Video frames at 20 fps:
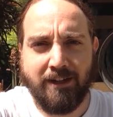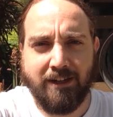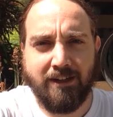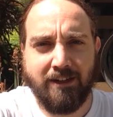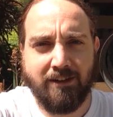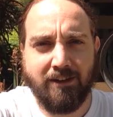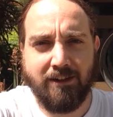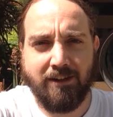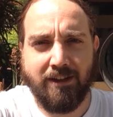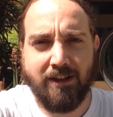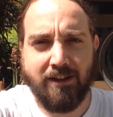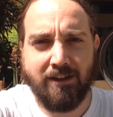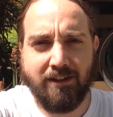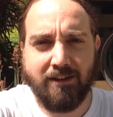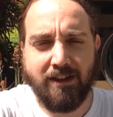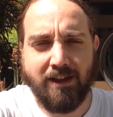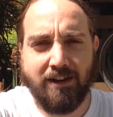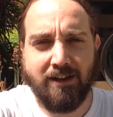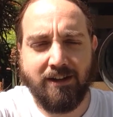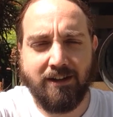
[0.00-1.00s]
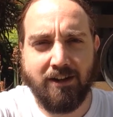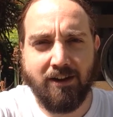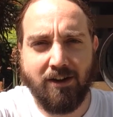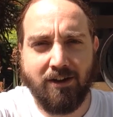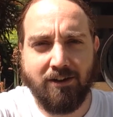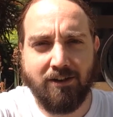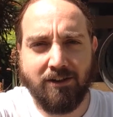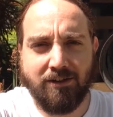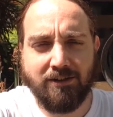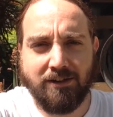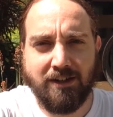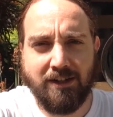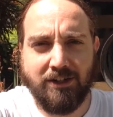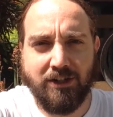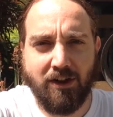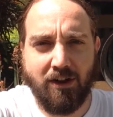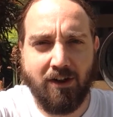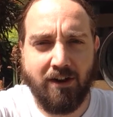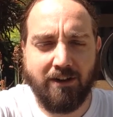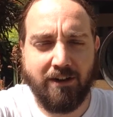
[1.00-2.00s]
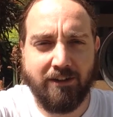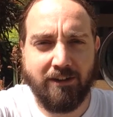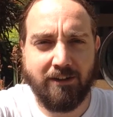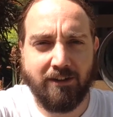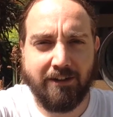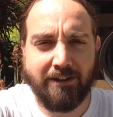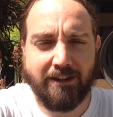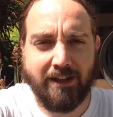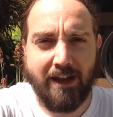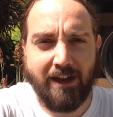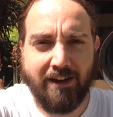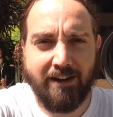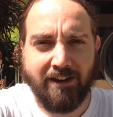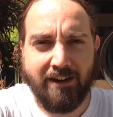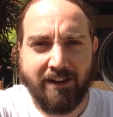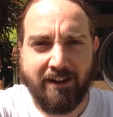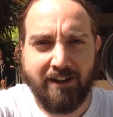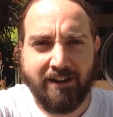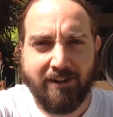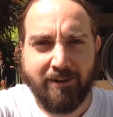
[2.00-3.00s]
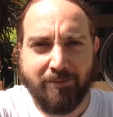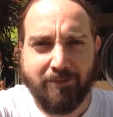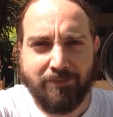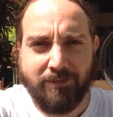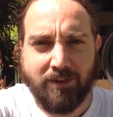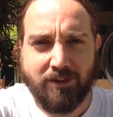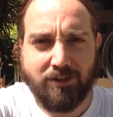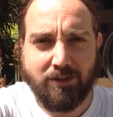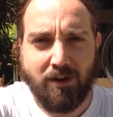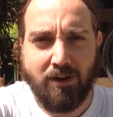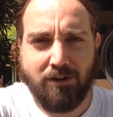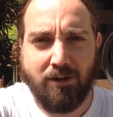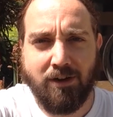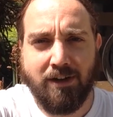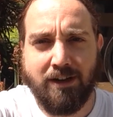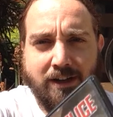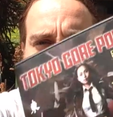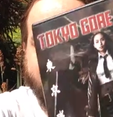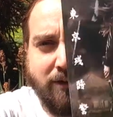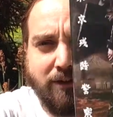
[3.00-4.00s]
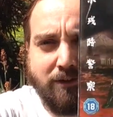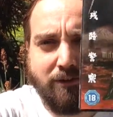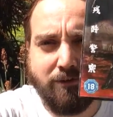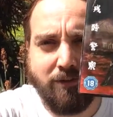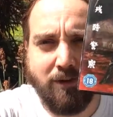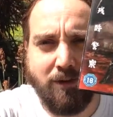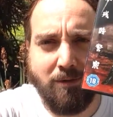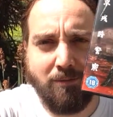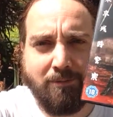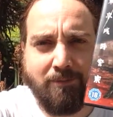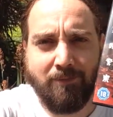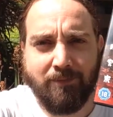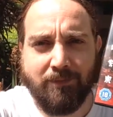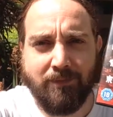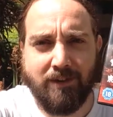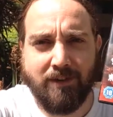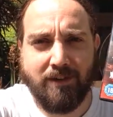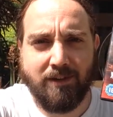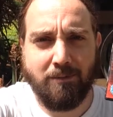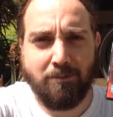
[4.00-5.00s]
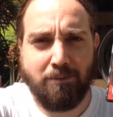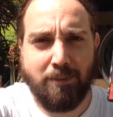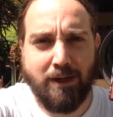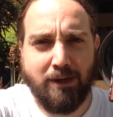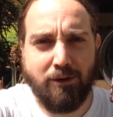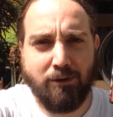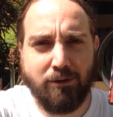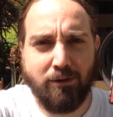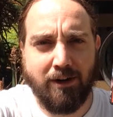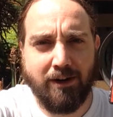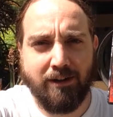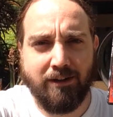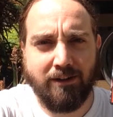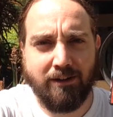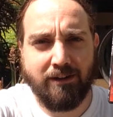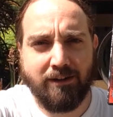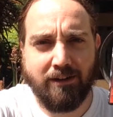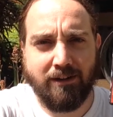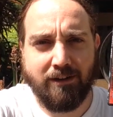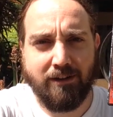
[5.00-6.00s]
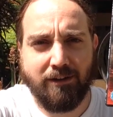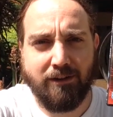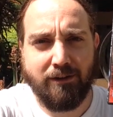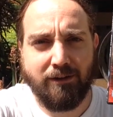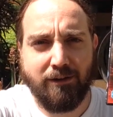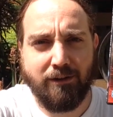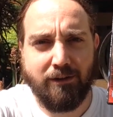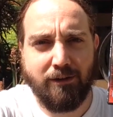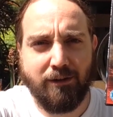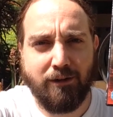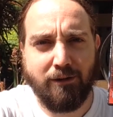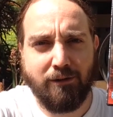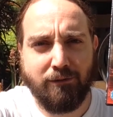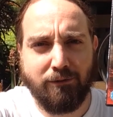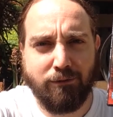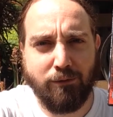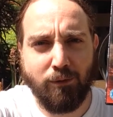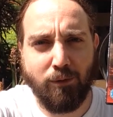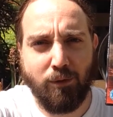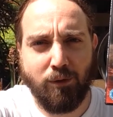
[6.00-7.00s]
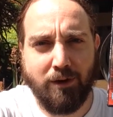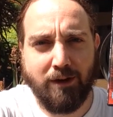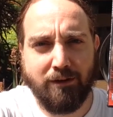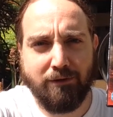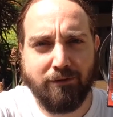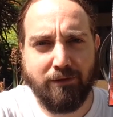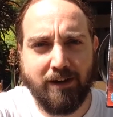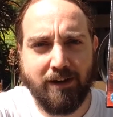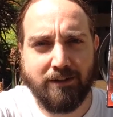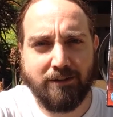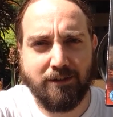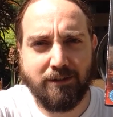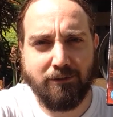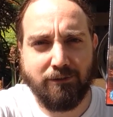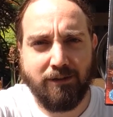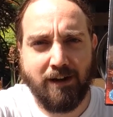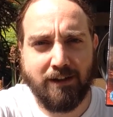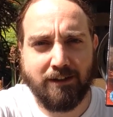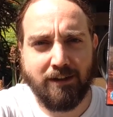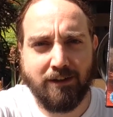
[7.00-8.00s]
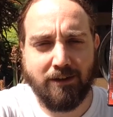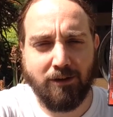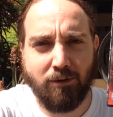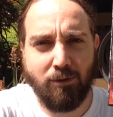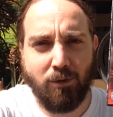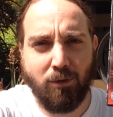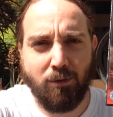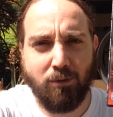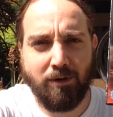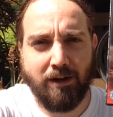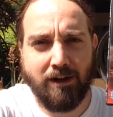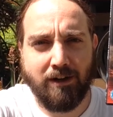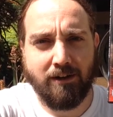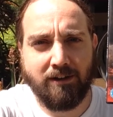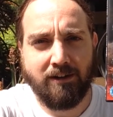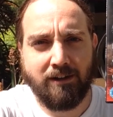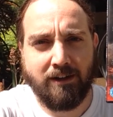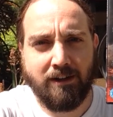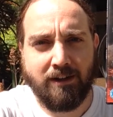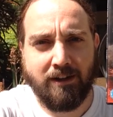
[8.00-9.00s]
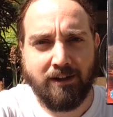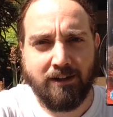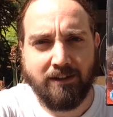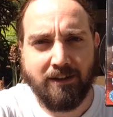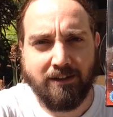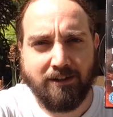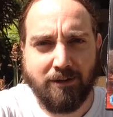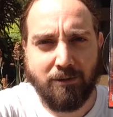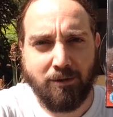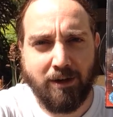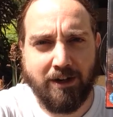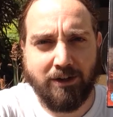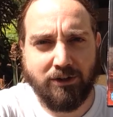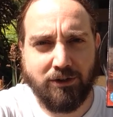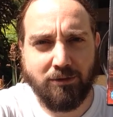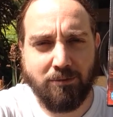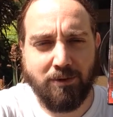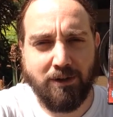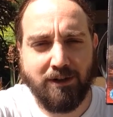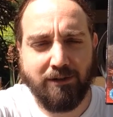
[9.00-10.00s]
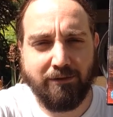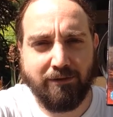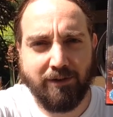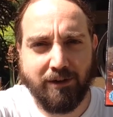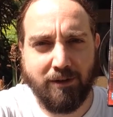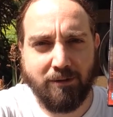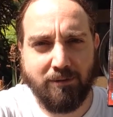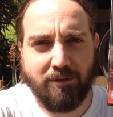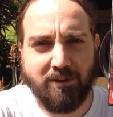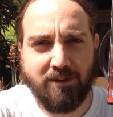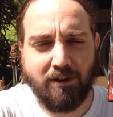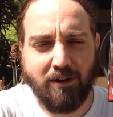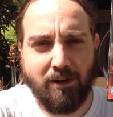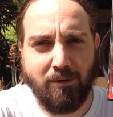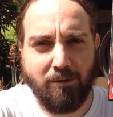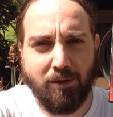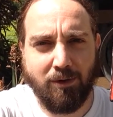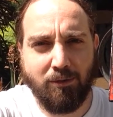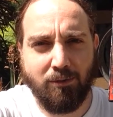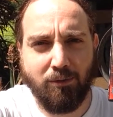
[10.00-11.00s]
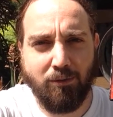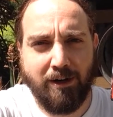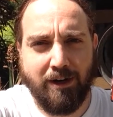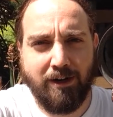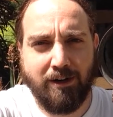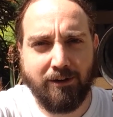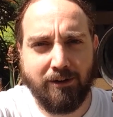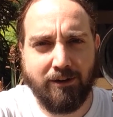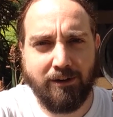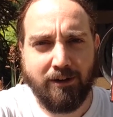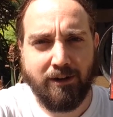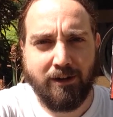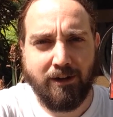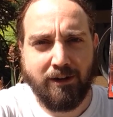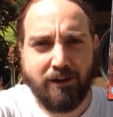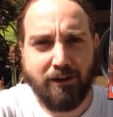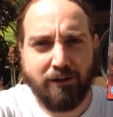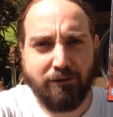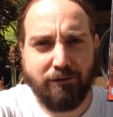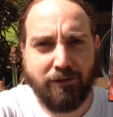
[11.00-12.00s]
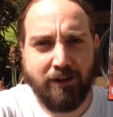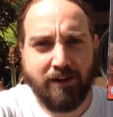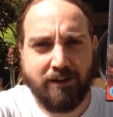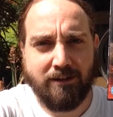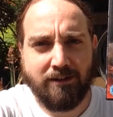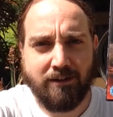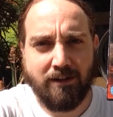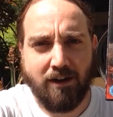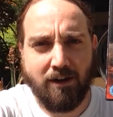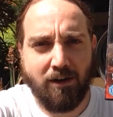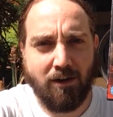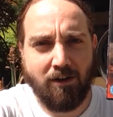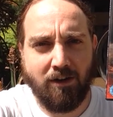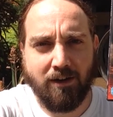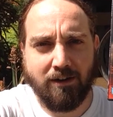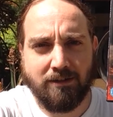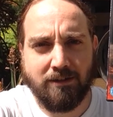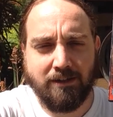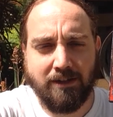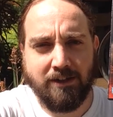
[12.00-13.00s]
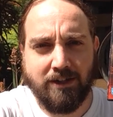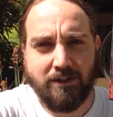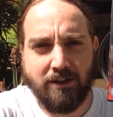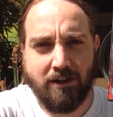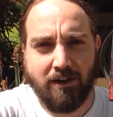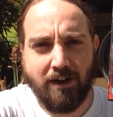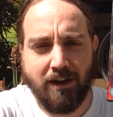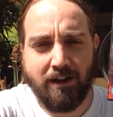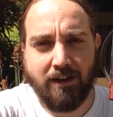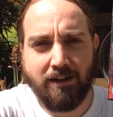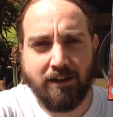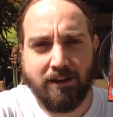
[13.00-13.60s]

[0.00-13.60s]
You know, they didn't go to CGI or anything like that. So I've got to give this film big credit for all the effects. The fact that they're all real, that's the way it should be in films. I want real effects. I don't like CGI.